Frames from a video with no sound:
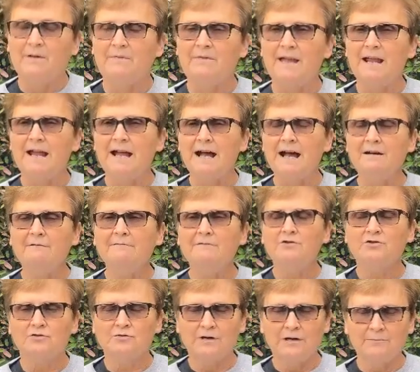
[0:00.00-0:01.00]
But they
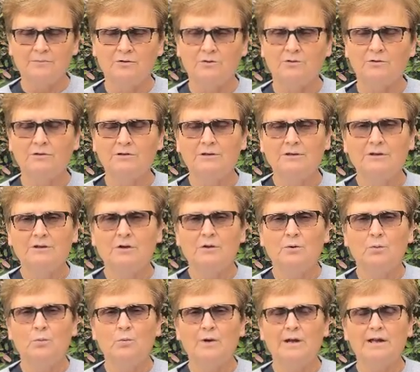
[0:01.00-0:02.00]
have trouble
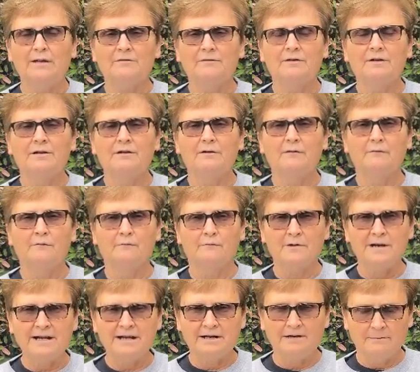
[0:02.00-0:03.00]
with
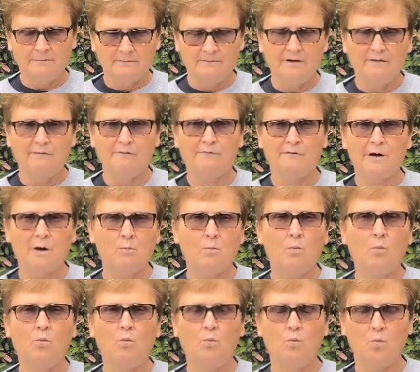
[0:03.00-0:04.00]
freedom
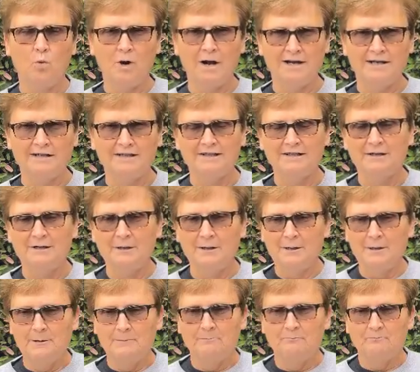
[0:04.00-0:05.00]
from want,
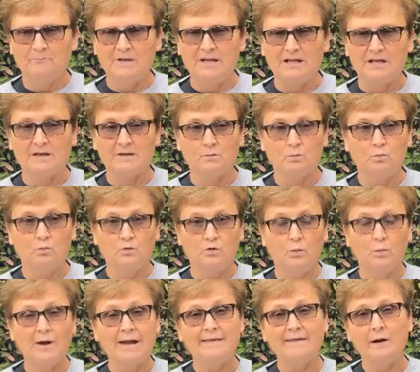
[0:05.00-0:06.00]
because
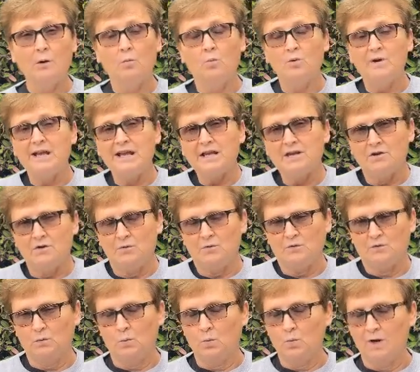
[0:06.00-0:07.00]
the way that we
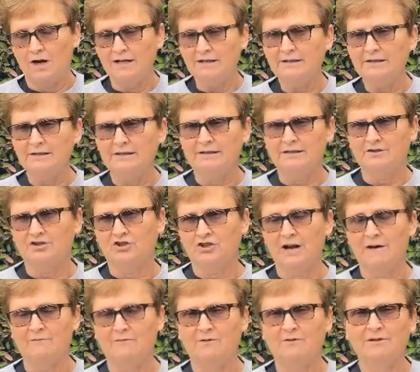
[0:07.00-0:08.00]
use want
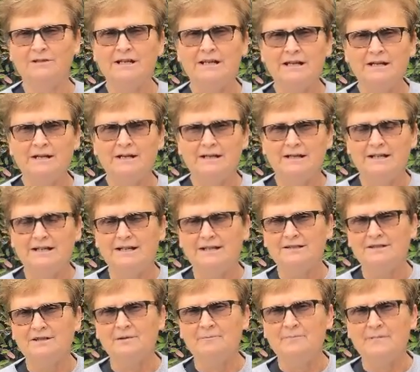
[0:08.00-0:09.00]
generally
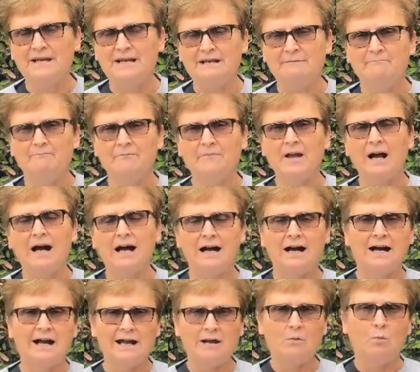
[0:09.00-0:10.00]
is to mean
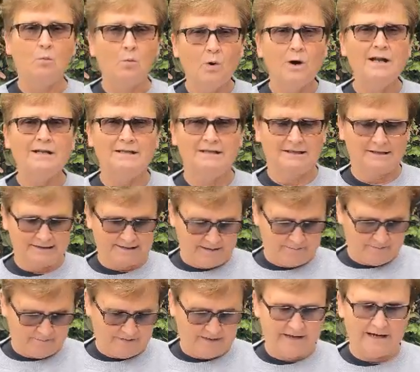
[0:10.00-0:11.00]
I want
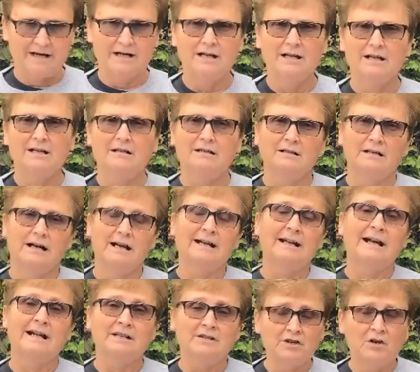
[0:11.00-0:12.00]
something
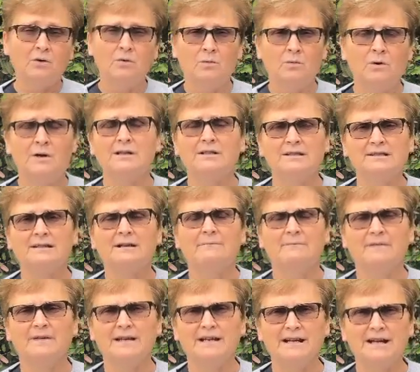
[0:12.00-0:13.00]
and I don't want
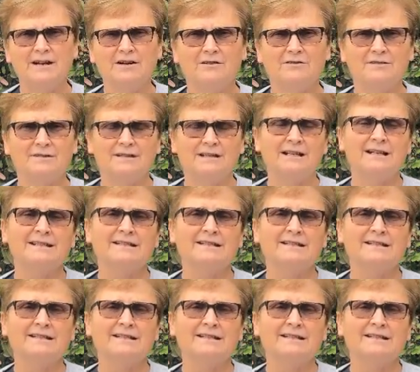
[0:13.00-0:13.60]
something else.